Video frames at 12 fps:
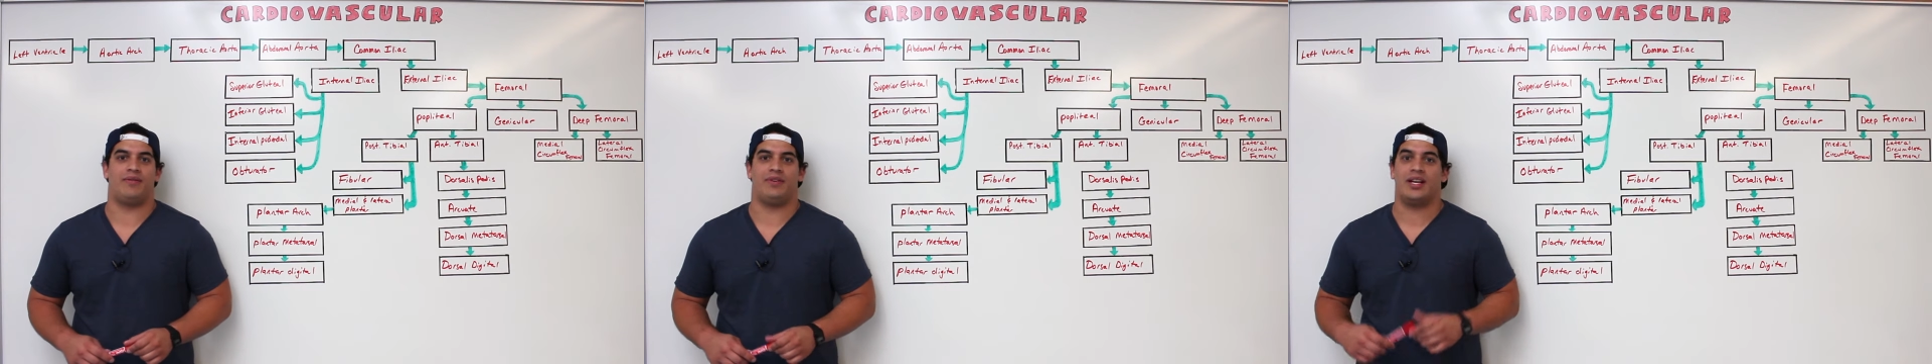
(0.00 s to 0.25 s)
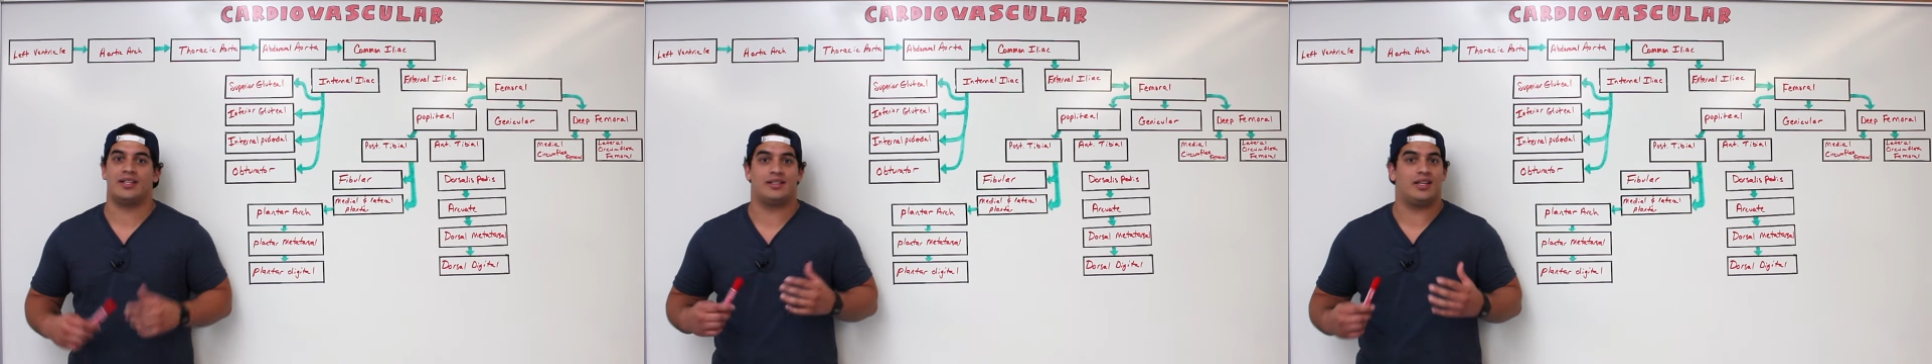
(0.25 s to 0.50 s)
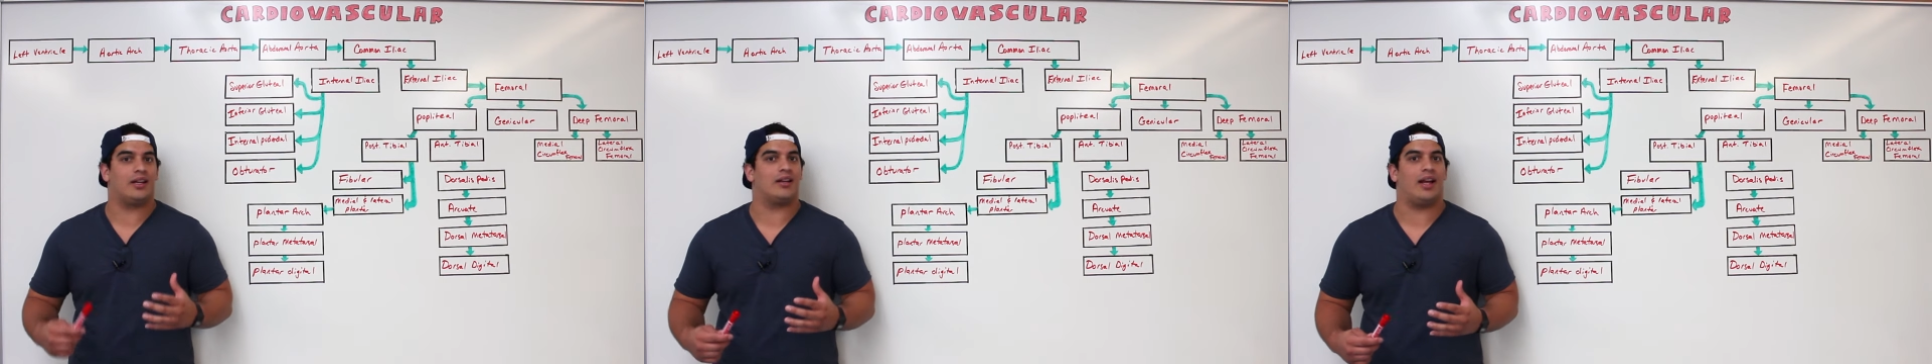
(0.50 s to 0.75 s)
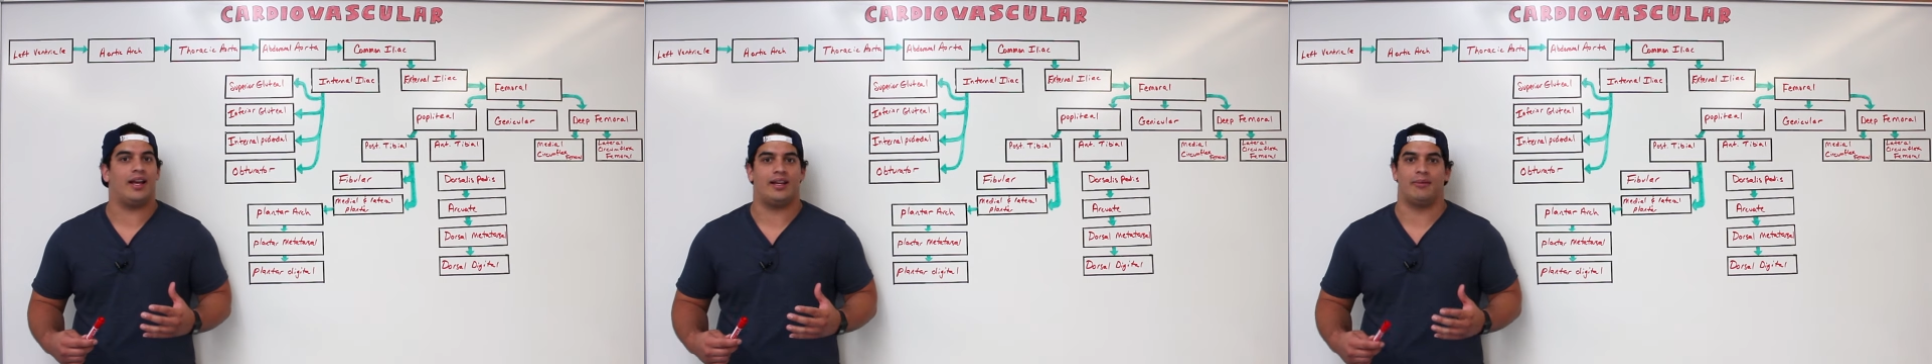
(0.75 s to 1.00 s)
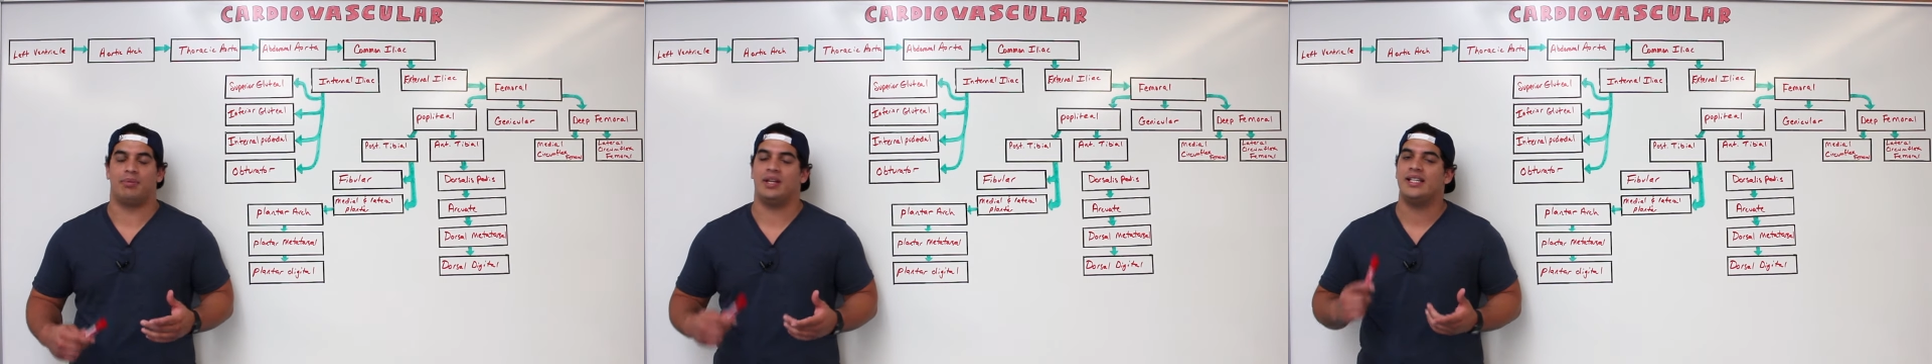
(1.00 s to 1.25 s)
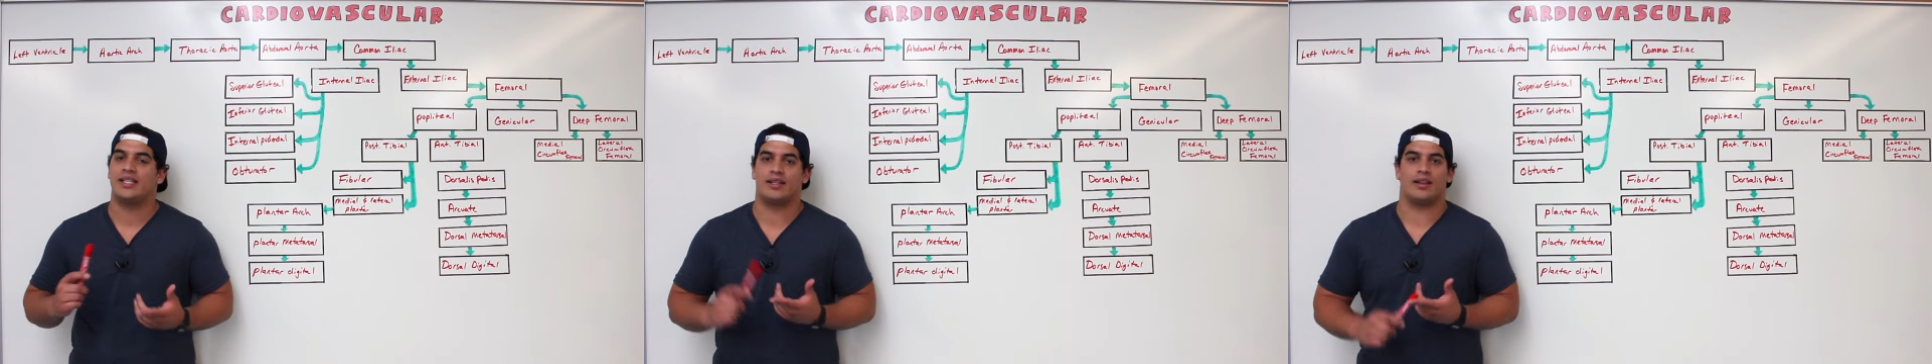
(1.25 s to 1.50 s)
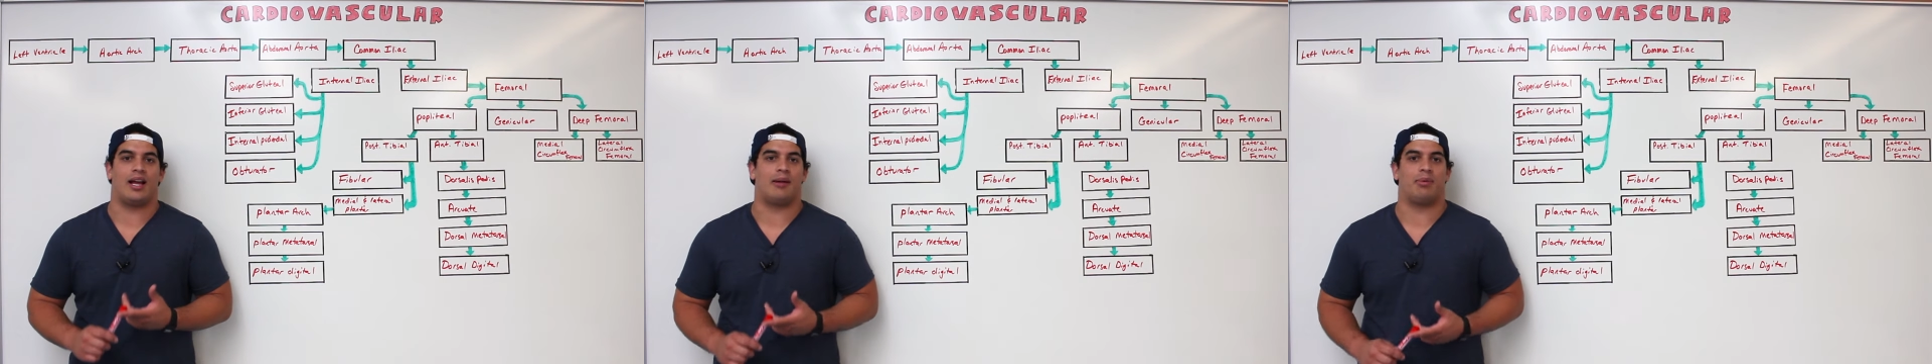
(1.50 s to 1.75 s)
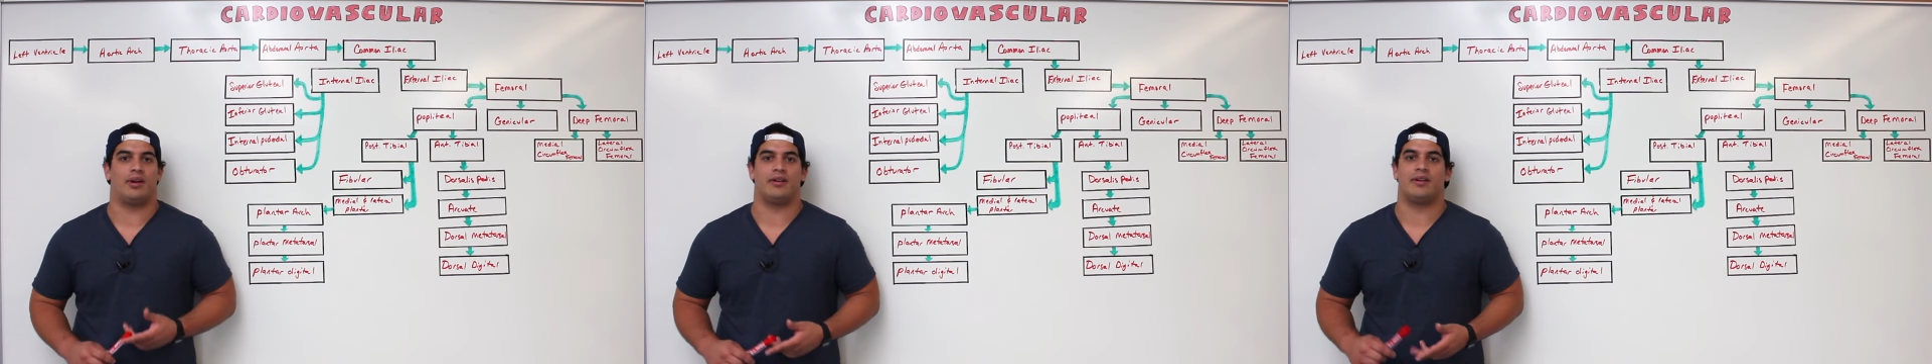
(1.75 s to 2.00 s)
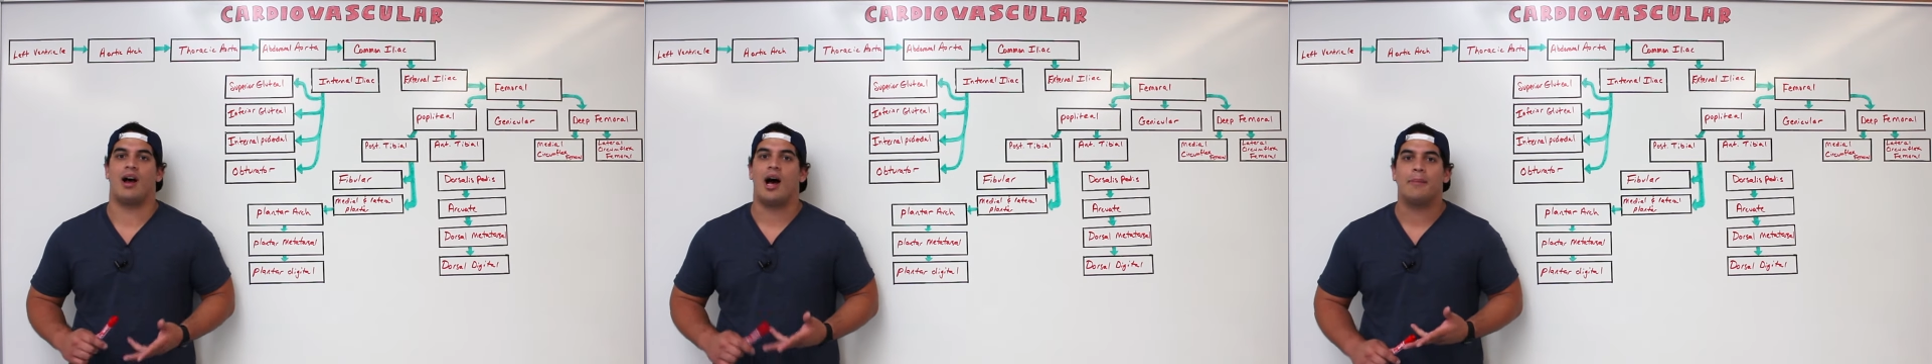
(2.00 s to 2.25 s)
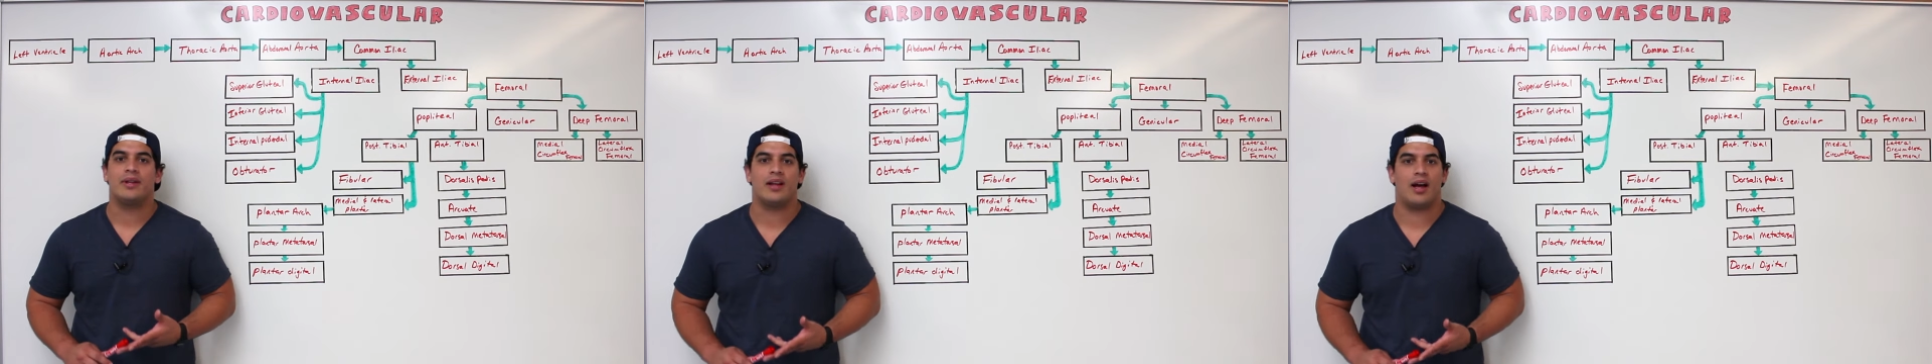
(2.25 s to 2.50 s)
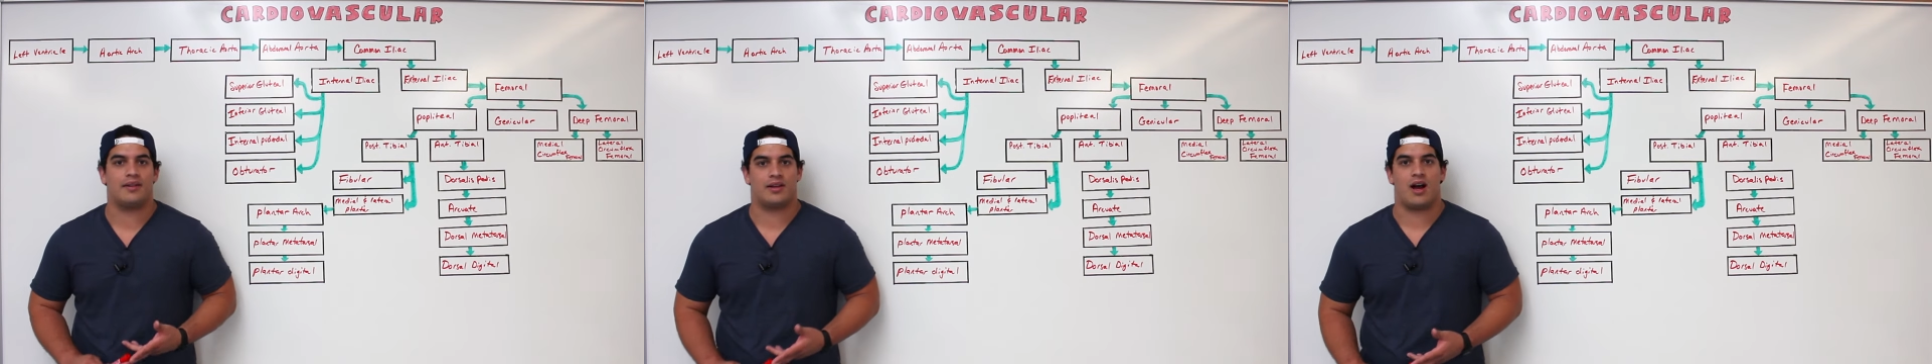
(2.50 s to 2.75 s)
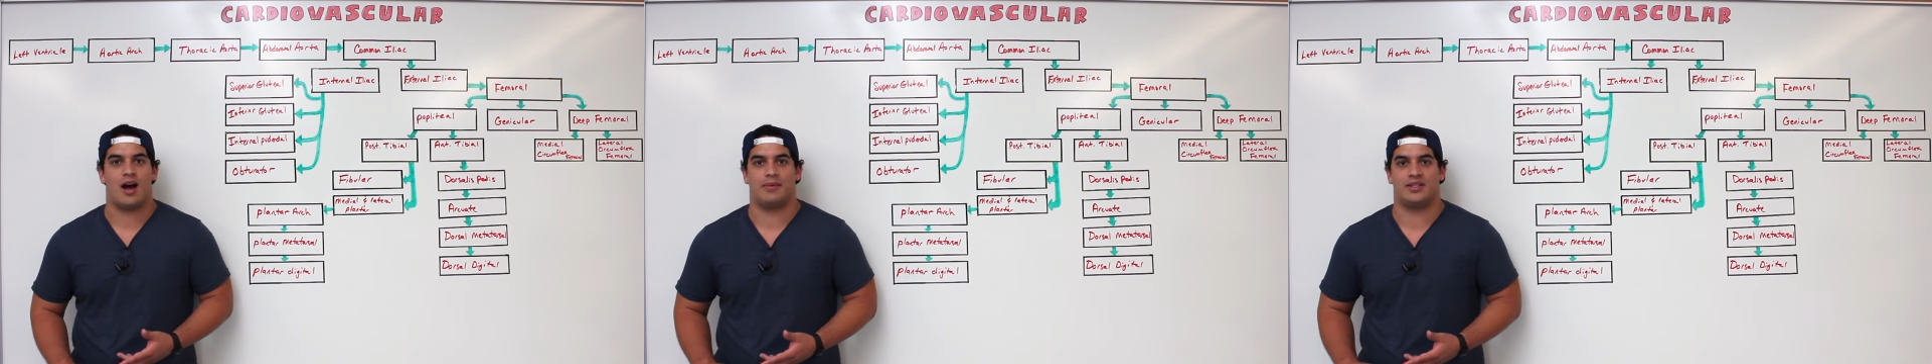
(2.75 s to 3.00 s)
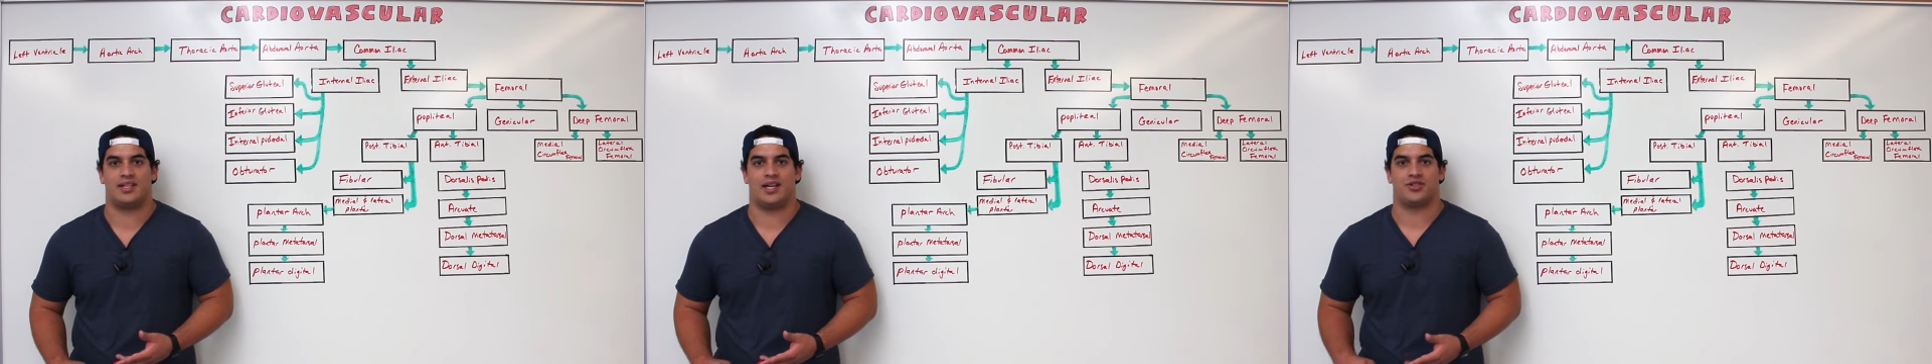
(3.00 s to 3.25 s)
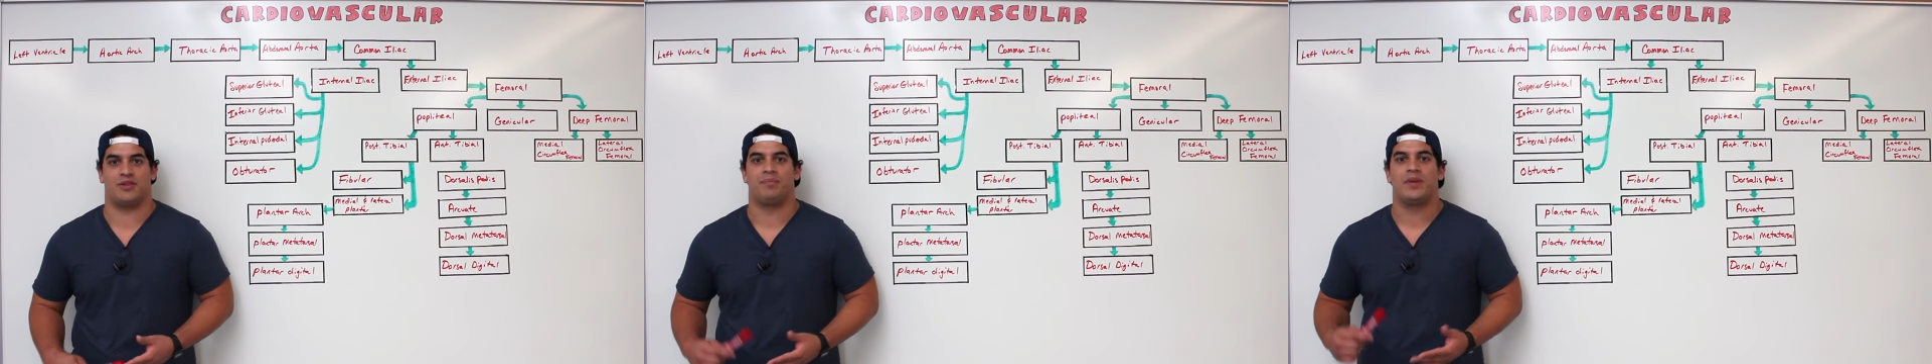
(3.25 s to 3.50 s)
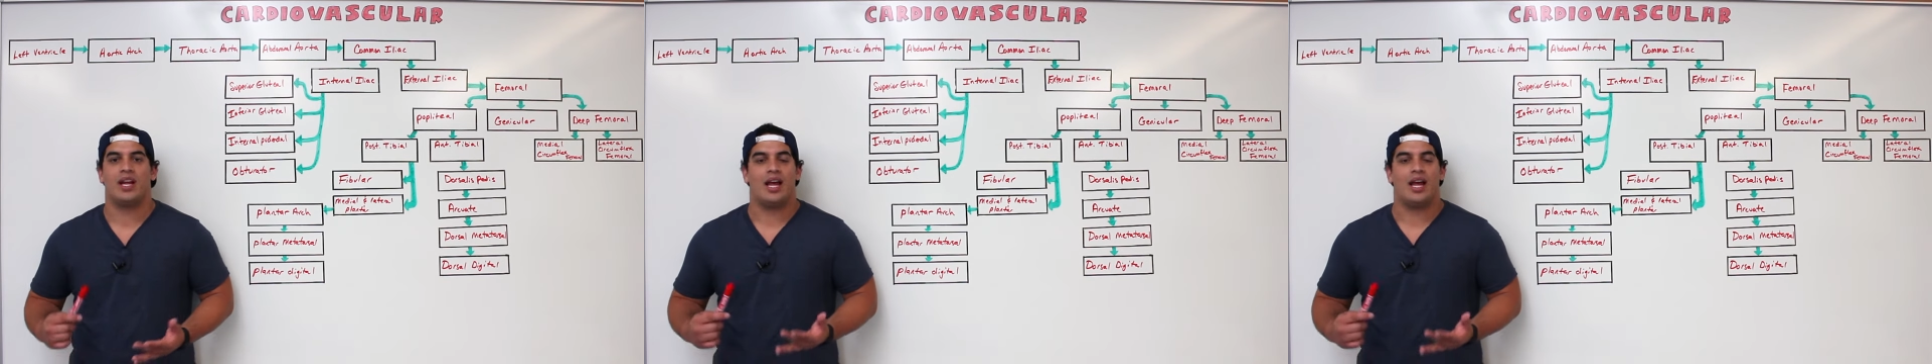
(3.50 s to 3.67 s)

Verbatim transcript: If you guys did like it, please hit the like button, comment down in the comment section,